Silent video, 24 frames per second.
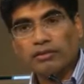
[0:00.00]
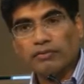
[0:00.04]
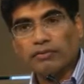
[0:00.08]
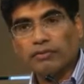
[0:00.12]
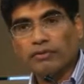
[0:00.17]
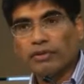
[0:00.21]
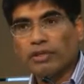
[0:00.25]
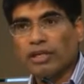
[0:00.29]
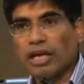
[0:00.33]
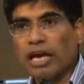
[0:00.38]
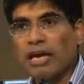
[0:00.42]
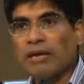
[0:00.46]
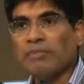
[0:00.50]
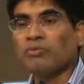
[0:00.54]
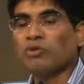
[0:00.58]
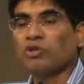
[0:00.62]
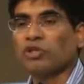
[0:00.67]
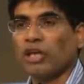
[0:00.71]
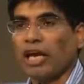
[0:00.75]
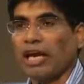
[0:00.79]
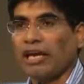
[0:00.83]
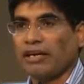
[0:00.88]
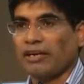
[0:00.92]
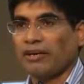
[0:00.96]
of
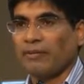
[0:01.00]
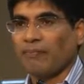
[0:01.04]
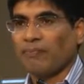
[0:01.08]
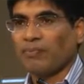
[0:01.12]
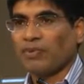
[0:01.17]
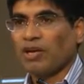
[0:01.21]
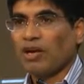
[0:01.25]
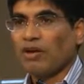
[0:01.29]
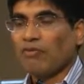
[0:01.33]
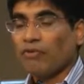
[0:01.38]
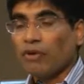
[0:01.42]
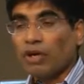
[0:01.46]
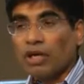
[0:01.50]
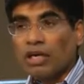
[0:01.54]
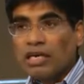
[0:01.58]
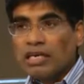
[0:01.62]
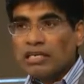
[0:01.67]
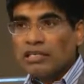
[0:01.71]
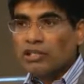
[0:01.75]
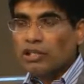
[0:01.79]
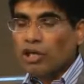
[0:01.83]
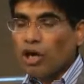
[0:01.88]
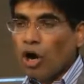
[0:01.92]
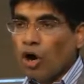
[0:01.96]
namesake, for
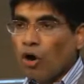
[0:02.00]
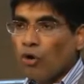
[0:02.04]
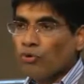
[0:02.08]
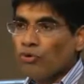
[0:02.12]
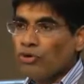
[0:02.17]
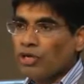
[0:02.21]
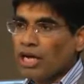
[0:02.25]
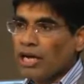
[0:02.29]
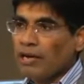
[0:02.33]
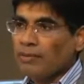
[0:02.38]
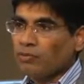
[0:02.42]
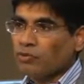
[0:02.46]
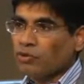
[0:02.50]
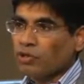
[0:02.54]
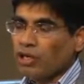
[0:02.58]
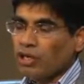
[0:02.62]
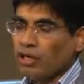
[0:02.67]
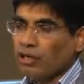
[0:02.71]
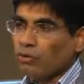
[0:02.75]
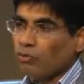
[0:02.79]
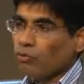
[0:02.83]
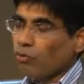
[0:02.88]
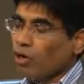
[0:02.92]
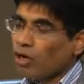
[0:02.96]
his own
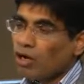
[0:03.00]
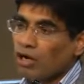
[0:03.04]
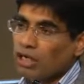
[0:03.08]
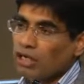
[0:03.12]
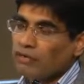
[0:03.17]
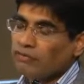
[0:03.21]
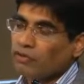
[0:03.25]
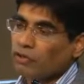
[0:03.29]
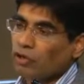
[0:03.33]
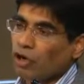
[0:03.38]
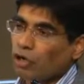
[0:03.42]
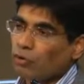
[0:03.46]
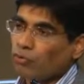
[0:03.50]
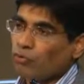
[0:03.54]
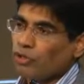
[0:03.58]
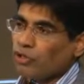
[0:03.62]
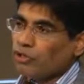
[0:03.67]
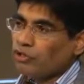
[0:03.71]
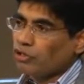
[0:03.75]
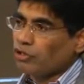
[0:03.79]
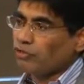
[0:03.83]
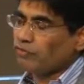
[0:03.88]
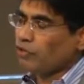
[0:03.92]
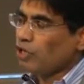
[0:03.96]
namesake. What kind of God we
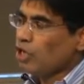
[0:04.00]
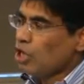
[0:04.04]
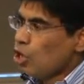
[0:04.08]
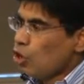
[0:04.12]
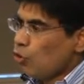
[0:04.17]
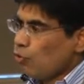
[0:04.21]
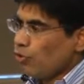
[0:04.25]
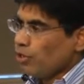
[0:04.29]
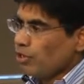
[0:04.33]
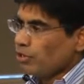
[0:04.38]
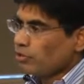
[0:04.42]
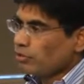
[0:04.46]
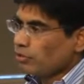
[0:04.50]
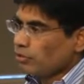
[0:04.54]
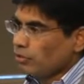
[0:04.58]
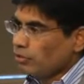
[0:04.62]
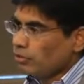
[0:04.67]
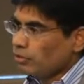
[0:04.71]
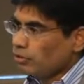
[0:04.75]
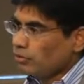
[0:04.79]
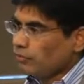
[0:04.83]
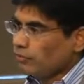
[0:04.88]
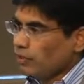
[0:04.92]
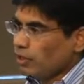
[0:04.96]
serve? We
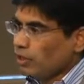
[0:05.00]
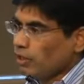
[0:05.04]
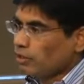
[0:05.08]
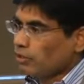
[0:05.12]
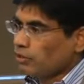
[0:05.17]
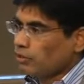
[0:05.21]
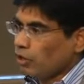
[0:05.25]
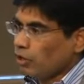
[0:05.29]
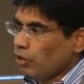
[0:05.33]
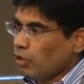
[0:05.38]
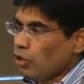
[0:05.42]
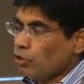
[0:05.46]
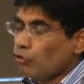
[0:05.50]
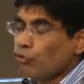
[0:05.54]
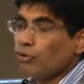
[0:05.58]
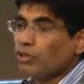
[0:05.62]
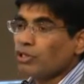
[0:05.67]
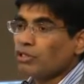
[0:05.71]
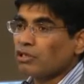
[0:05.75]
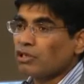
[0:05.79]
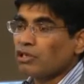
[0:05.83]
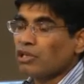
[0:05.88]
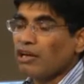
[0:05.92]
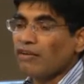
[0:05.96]
serve a God who
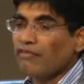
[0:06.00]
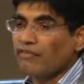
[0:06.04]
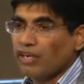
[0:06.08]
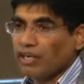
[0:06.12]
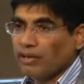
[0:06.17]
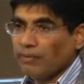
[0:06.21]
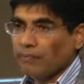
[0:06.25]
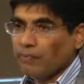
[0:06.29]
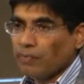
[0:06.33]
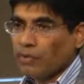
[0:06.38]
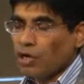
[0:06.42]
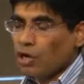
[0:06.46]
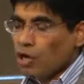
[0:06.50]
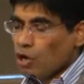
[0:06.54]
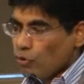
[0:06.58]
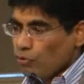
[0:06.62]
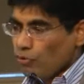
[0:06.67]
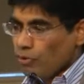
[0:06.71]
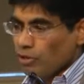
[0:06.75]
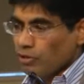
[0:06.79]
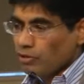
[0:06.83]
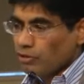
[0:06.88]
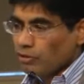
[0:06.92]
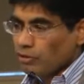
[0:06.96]
is loving.
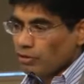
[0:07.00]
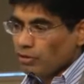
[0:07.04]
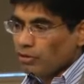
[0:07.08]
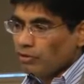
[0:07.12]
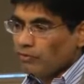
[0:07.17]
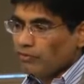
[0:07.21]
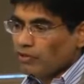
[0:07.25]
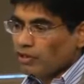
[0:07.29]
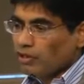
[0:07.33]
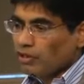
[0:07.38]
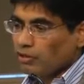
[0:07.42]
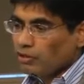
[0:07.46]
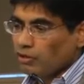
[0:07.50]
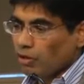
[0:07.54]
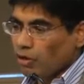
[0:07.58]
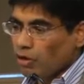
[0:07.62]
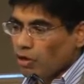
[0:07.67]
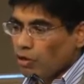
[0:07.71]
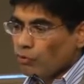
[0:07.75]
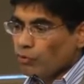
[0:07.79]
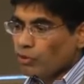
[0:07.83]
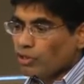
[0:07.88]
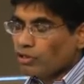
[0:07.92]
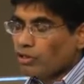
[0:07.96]
We serve a
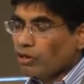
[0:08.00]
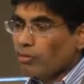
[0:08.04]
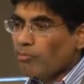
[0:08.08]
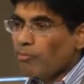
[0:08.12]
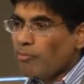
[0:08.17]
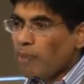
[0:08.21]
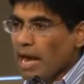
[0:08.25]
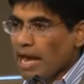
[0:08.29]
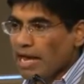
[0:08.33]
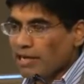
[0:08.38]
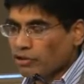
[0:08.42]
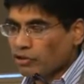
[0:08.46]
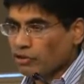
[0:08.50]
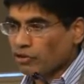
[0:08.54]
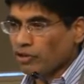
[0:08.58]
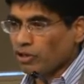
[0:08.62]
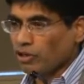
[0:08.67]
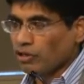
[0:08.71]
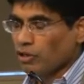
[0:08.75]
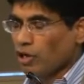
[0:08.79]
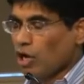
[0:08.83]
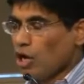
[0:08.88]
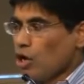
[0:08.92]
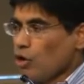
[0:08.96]
God who is
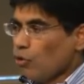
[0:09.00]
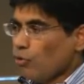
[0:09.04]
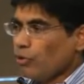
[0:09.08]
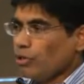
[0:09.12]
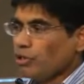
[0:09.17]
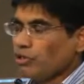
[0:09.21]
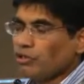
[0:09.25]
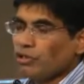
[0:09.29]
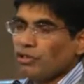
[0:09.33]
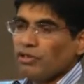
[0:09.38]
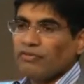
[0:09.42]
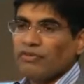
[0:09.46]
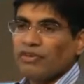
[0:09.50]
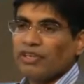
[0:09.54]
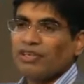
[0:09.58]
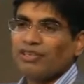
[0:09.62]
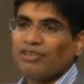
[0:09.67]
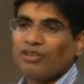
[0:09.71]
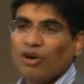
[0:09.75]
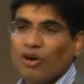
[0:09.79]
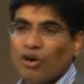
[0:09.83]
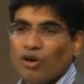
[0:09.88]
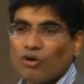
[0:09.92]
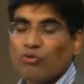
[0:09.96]
compassionate. We serve a
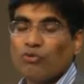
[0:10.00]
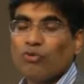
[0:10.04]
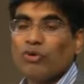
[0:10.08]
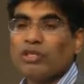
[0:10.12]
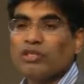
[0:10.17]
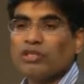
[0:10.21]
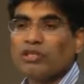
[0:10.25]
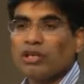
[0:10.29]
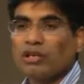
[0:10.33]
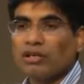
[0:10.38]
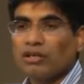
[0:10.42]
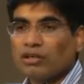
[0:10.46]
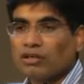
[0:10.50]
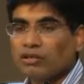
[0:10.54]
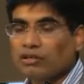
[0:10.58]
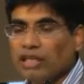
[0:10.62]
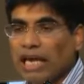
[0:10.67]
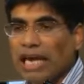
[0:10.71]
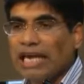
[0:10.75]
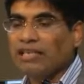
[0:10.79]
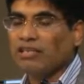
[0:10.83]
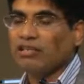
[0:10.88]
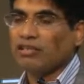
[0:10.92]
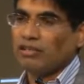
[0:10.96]
God who is a
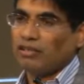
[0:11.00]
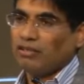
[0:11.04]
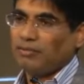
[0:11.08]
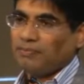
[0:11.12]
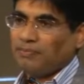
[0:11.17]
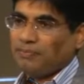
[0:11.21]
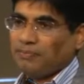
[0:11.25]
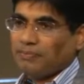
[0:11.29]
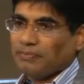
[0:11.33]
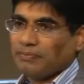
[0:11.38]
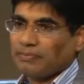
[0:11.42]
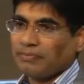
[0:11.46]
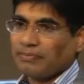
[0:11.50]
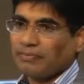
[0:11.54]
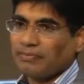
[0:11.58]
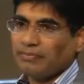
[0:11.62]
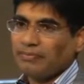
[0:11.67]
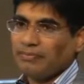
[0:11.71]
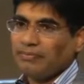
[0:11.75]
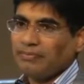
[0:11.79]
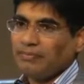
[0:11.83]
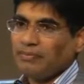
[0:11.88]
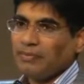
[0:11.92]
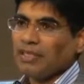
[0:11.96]
creator
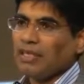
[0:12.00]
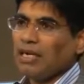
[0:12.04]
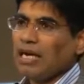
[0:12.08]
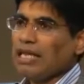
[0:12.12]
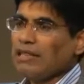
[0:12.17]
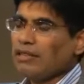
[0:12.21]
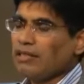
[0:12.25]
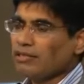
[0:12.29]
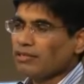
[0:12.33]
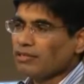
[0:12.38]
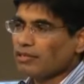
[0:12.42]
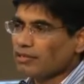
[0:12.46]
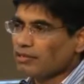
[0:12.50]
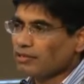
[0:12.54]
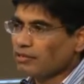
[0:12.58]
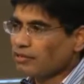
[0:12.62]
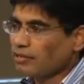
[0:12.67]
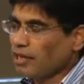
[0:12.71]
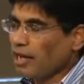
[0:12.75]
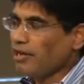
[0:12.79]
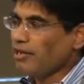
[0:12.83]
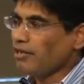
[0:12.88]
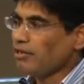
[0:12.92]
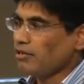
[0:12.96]
and the
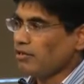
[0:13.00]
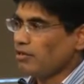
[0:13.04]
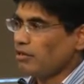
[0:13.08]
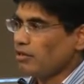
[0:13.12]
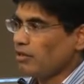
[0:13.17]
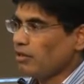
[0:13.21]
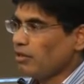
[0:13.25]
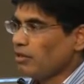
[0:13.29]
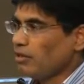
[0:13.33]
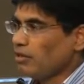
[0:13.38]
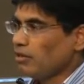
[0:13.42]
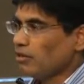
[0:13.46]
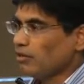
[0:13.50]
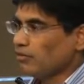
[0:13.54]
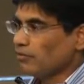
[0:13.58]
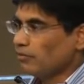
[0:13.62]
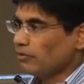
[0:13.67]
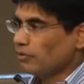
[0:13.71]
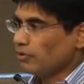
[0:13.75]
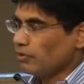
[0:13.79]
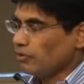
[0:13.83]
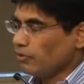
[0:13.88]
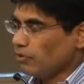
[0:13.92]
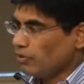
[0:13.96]
sustainer
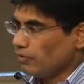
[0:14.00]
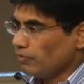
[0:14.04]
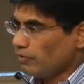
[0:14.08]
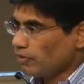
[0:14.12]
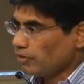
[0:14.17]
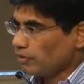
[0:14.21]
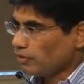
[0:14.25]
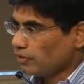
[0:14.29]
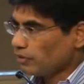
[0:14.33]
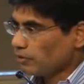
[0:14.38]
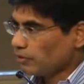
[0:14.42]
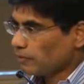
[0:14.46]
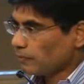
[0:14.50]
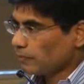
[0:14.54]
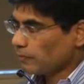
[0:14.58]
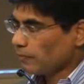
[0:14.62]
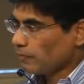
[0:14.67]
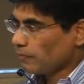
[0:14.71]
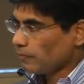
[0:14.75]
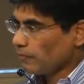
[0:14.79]
of the universe.